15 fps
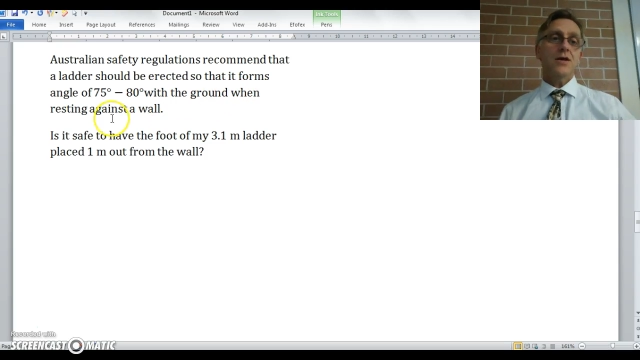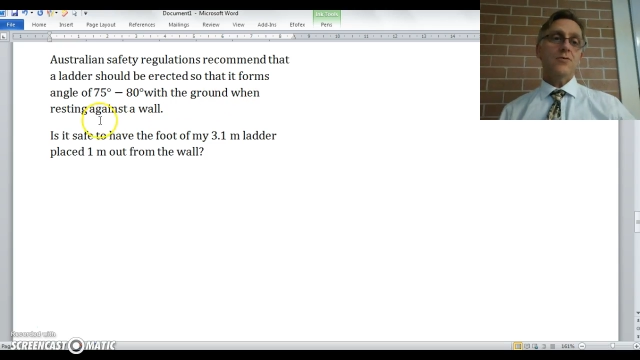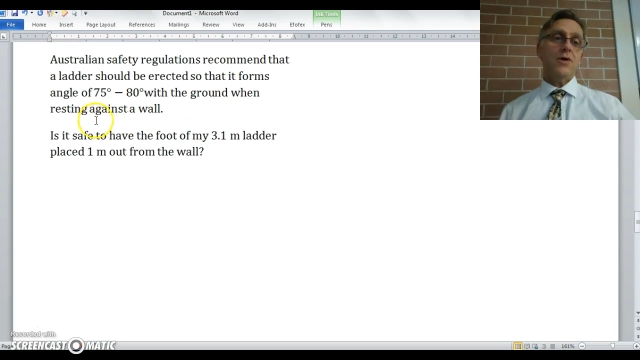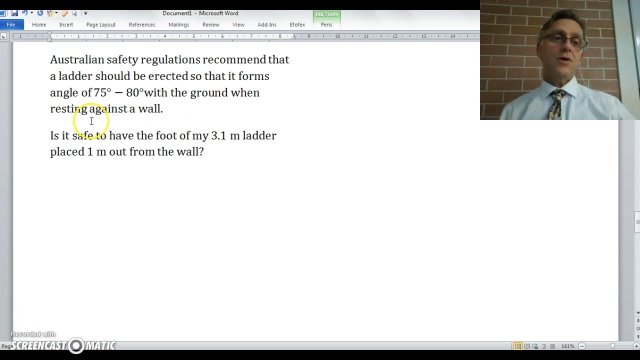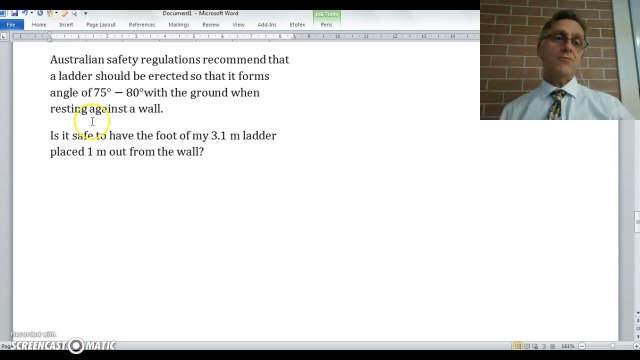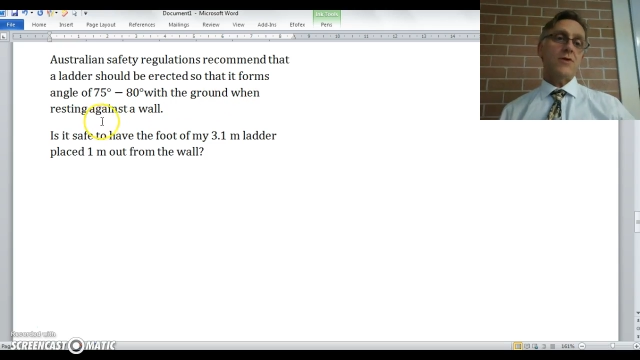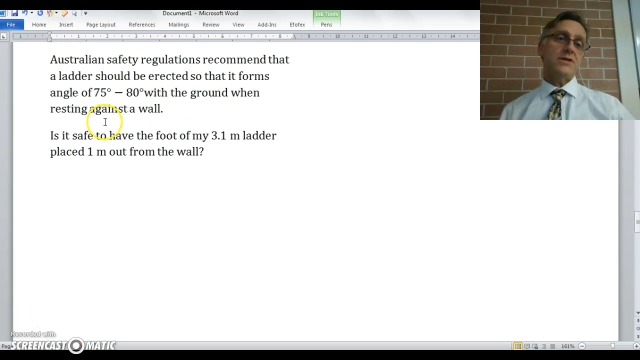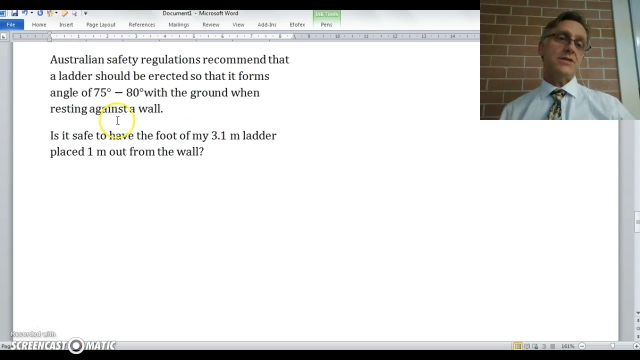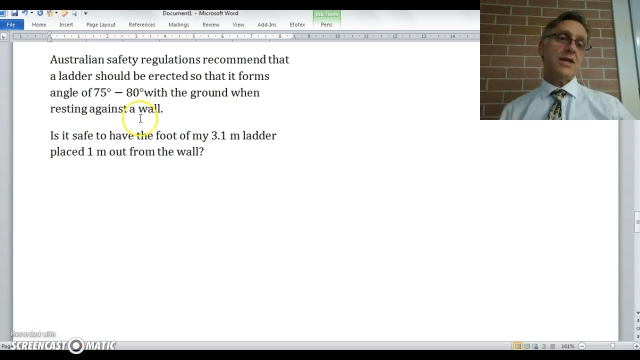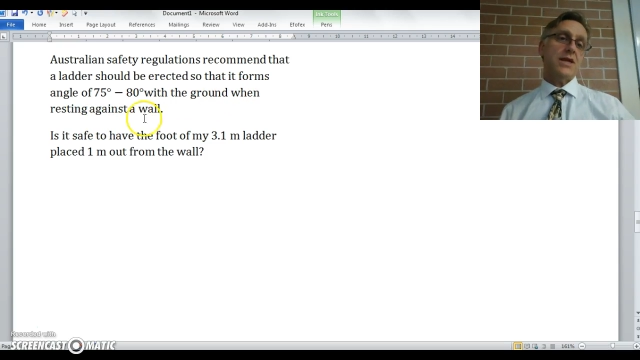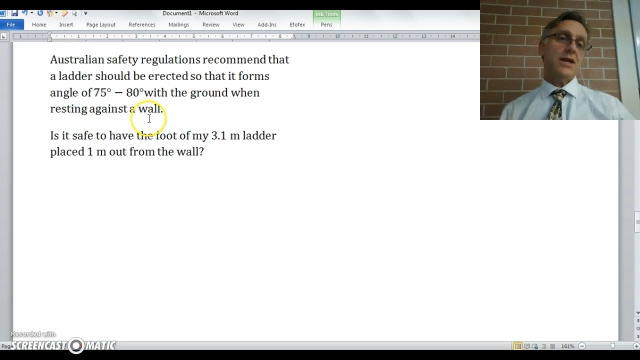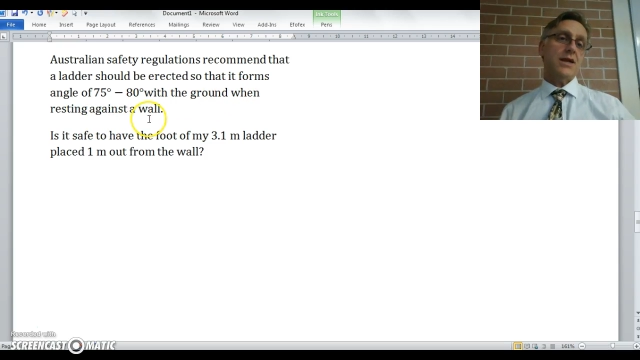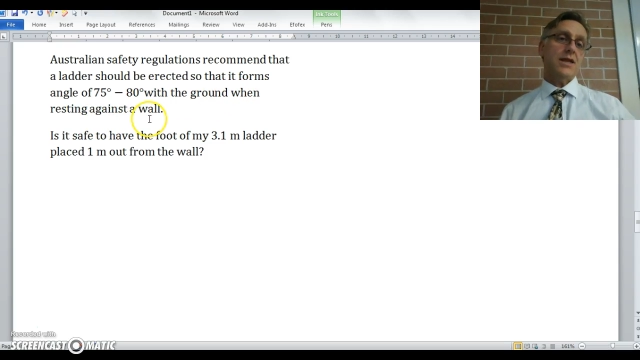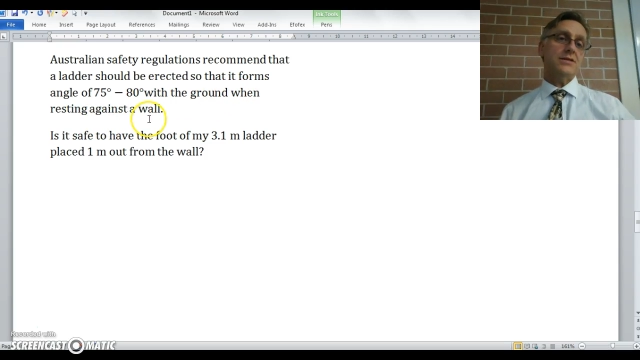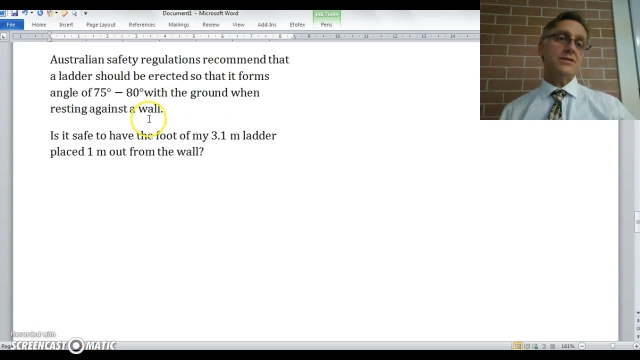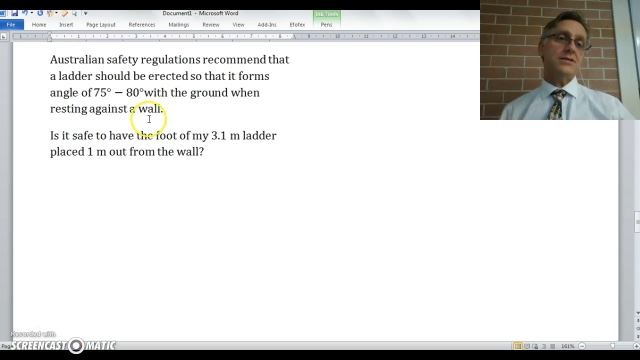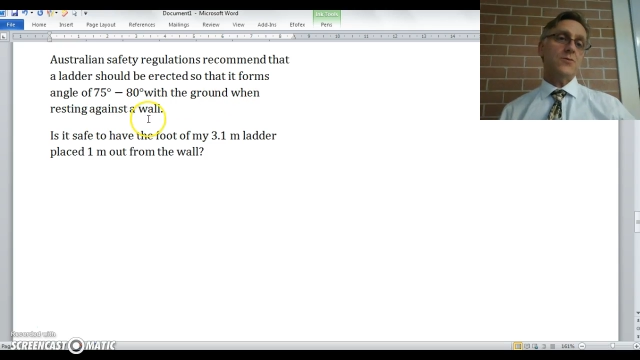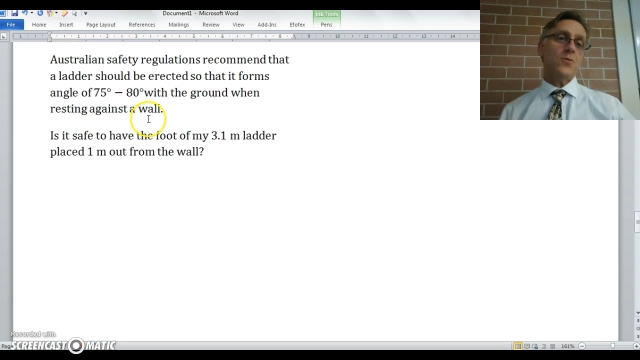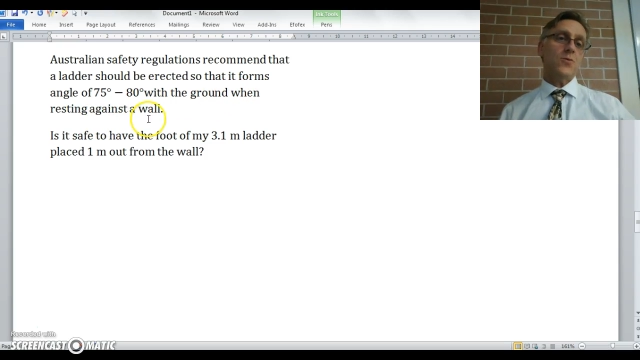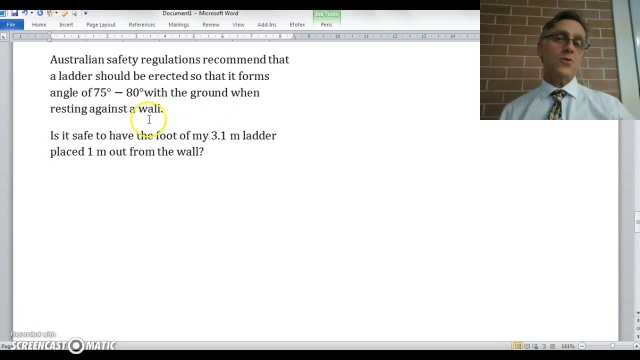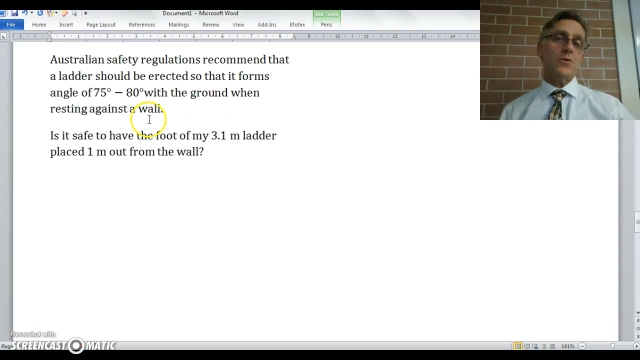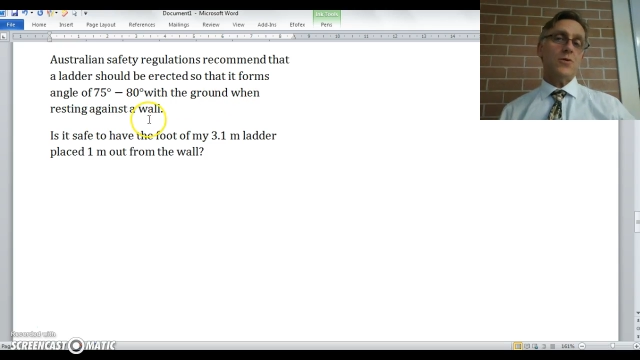when resting against the
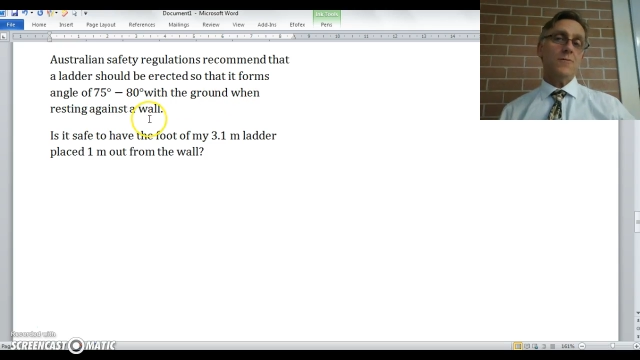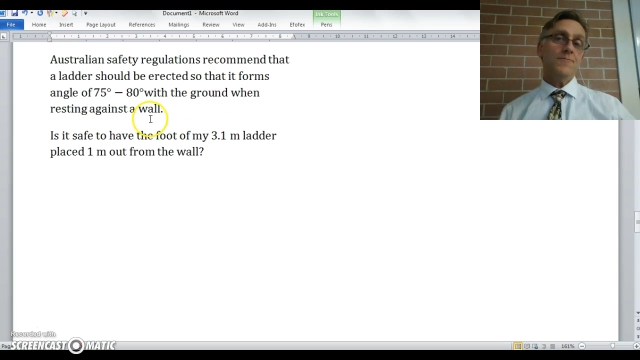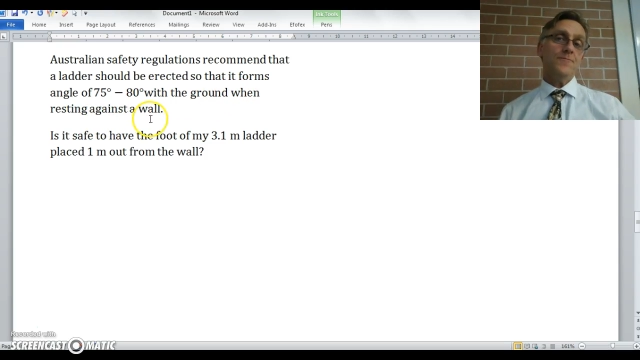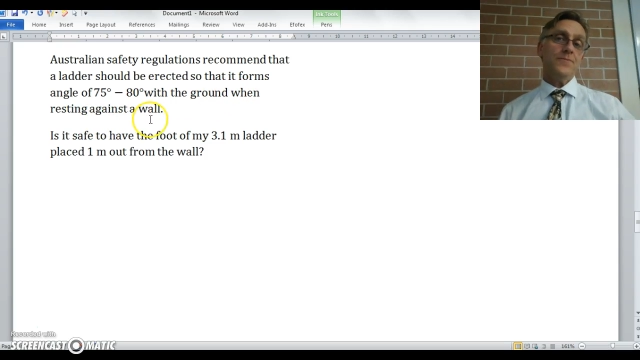wall.